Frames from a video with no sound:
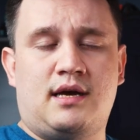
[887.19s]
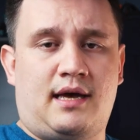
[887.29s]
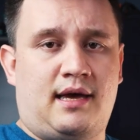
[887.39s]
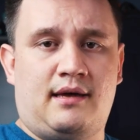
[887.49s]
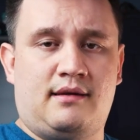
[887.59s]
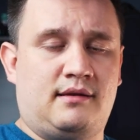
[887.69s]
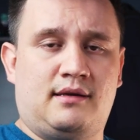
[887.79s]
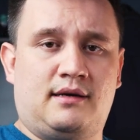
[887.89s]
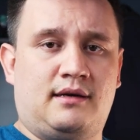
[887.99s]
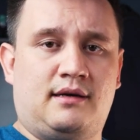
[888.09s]
and
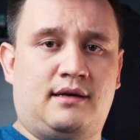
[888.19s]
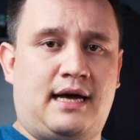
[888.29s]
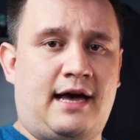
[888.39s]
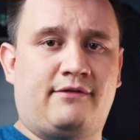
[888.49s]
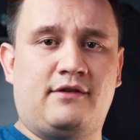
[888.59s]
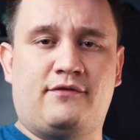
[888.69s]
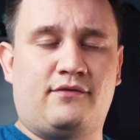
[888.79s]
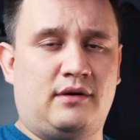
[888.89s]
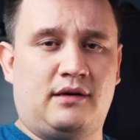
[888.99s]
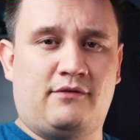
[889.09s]
have
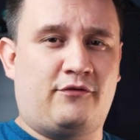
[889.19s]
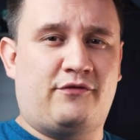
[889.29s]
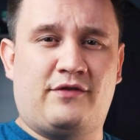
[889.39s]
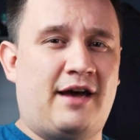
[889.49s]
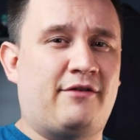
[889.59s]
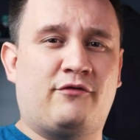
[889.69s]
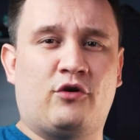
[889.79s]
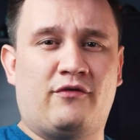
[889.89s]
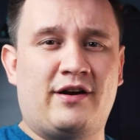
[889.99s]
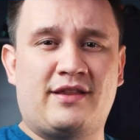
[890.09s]
it
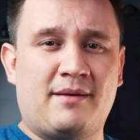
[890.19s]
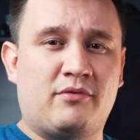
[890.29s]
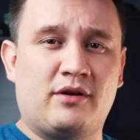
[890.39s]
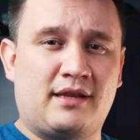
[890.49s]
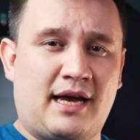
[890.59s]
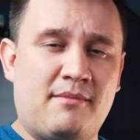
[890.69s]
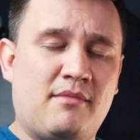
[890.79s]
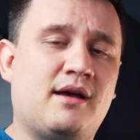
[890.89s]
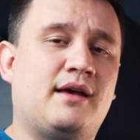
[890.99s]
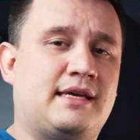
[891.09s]
for a very temporary time,
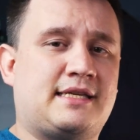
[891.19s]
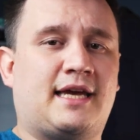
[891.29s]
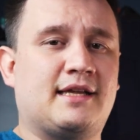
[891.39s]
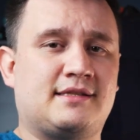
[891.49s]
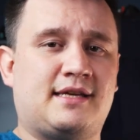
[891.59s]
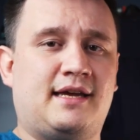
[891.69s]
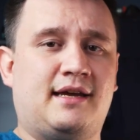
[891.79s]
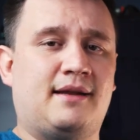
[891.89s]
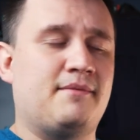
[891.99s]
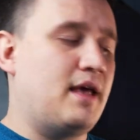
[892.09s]
yes, I can say that.